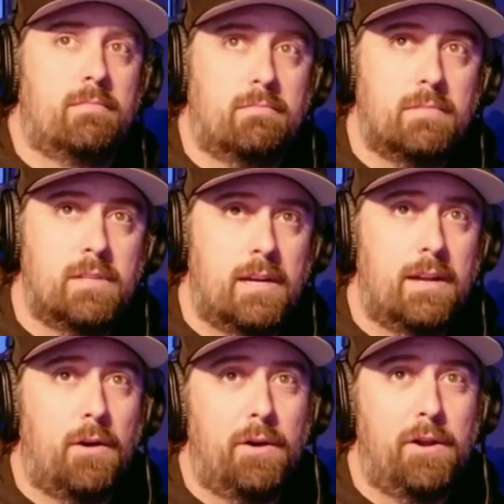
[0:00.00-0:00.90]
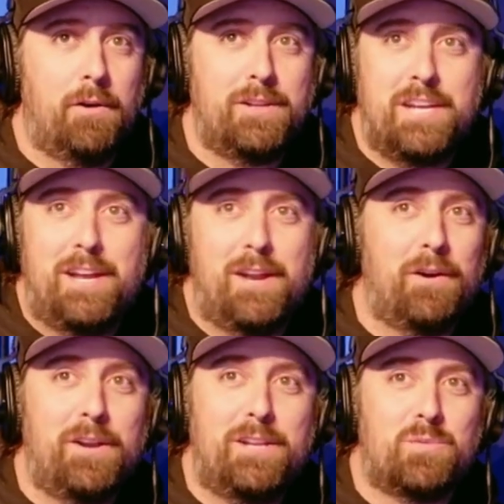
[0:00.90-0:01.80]
Yeah, it only
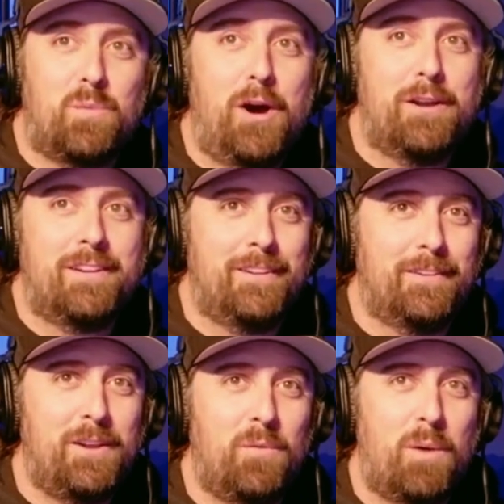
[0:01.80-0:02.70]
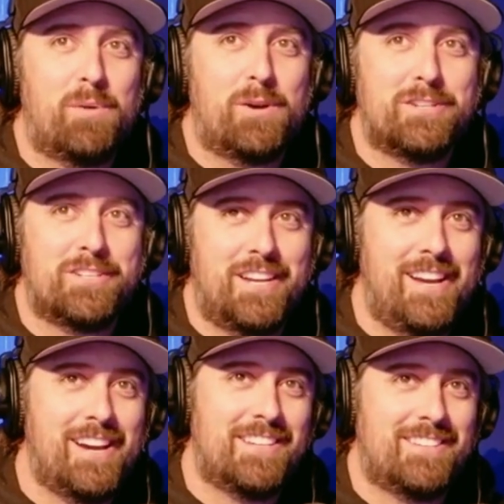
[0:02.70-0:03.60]
needs one. You only need one person to say
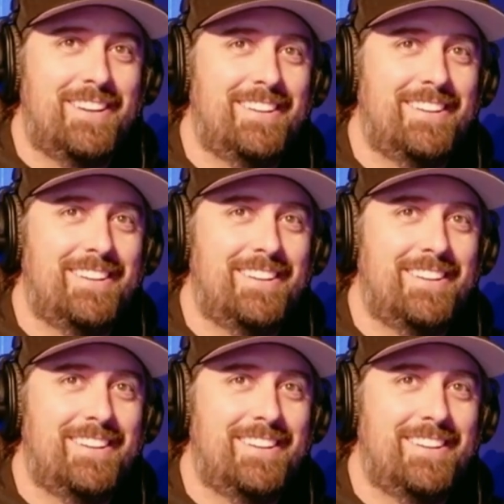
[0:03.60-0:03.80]
yes, right?